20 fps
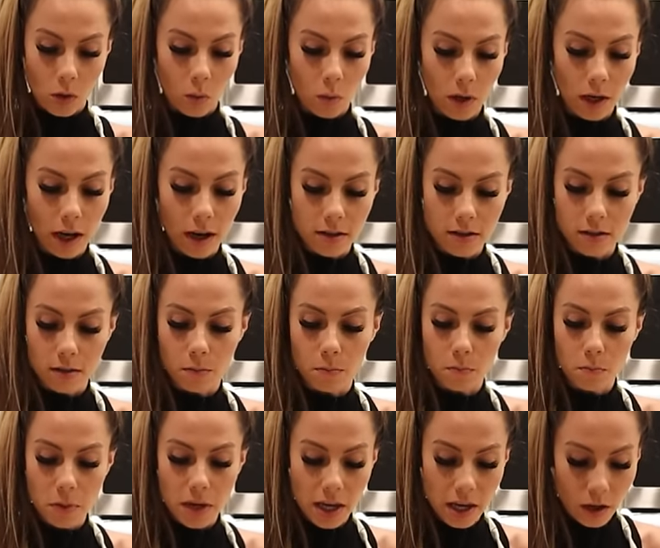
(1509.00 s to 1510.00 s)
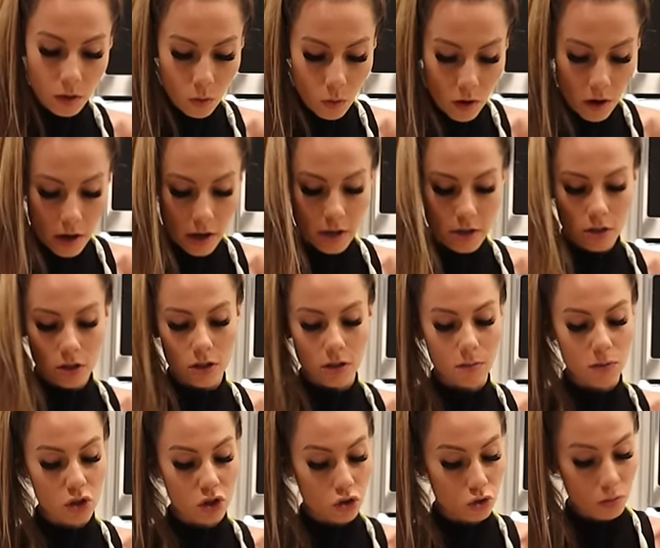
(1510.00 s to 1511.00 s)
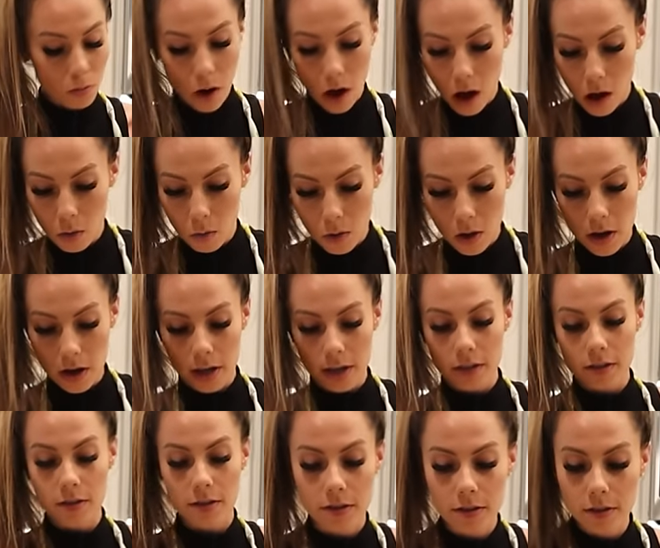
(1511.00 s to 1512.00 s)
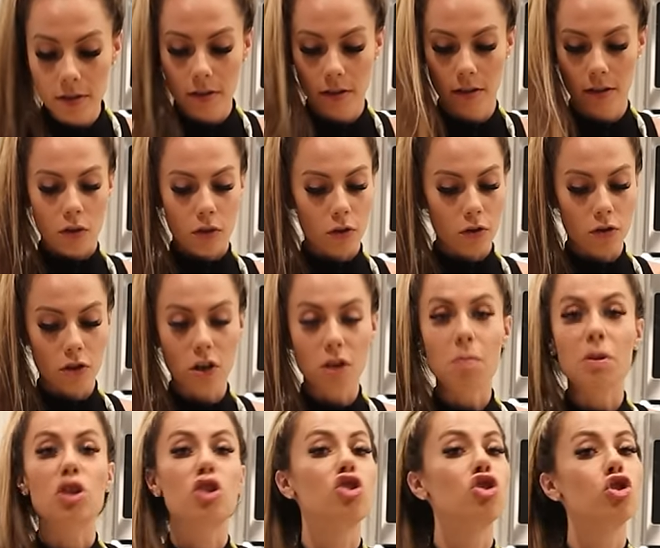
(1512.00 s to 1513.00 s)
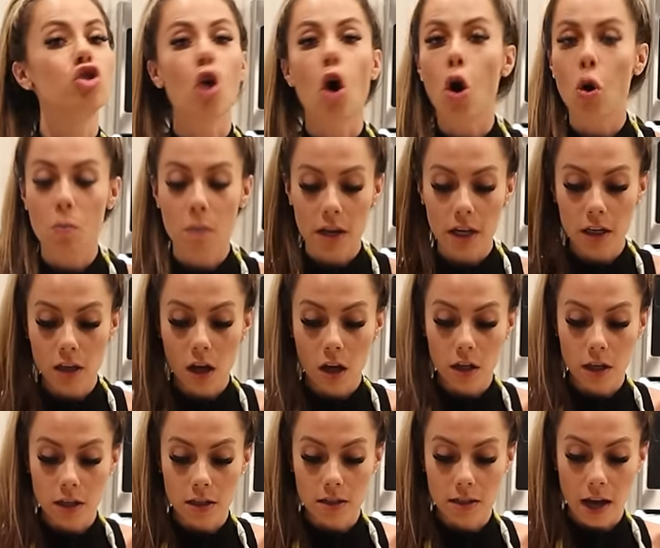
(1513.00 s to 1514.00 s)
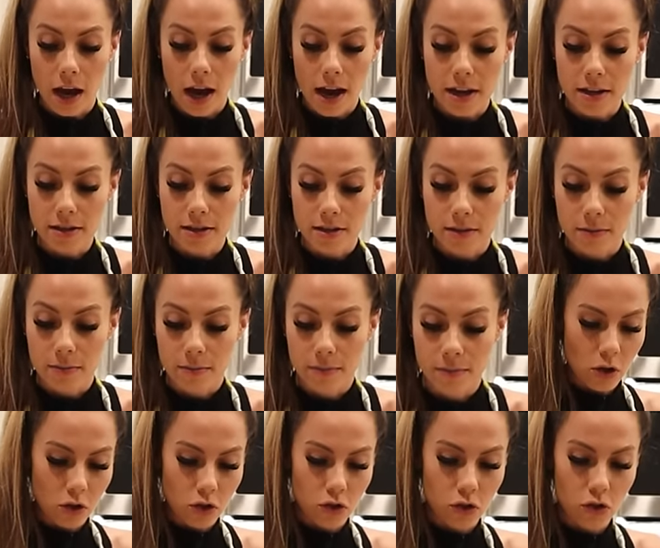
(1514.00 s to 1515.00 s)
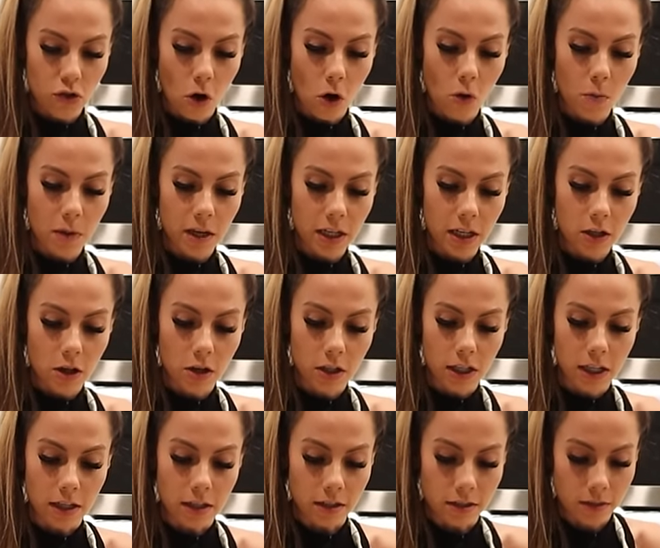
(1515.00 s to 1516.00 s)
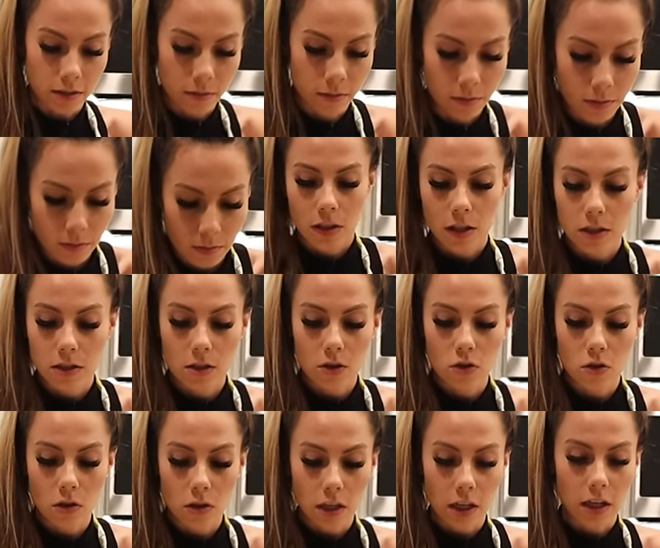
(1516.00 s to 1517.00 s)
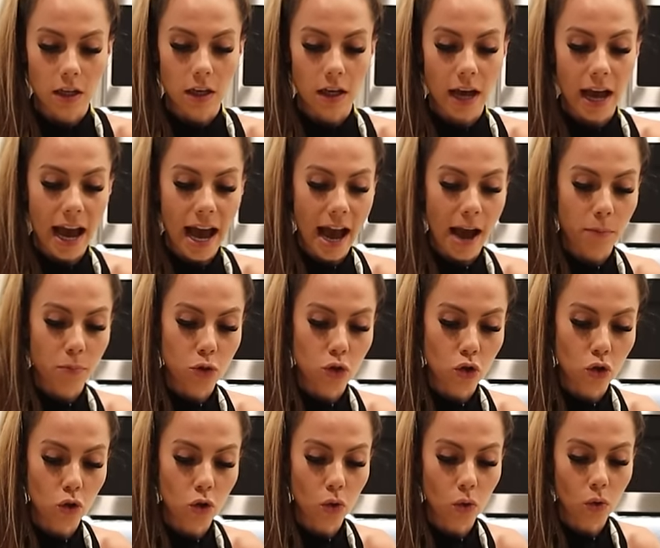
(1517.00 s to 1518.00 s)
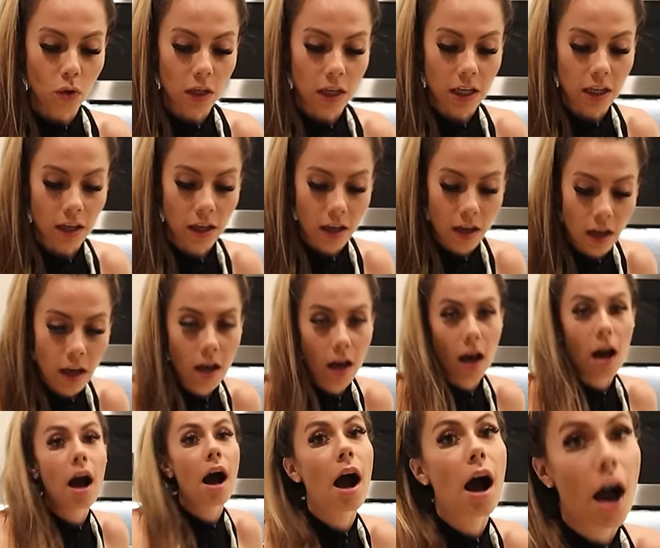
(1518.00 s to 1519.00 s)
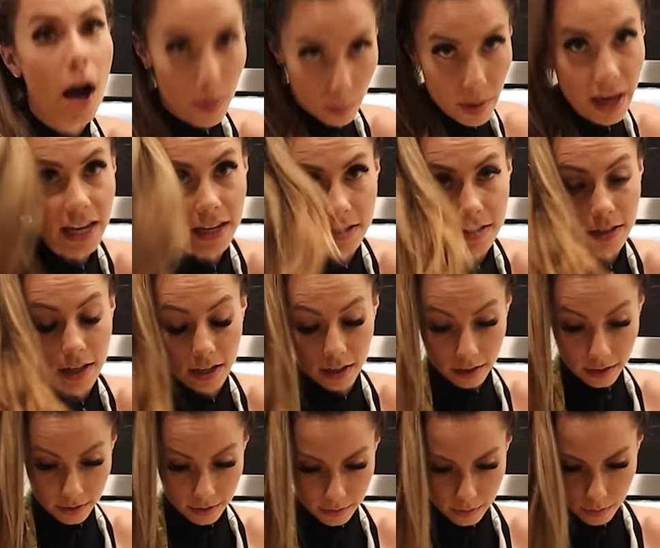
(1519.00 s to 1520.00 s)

We got some big ones, some small ones. There's gonna be so many cookies, guys. So many cookies. This is looking absolutely amazing.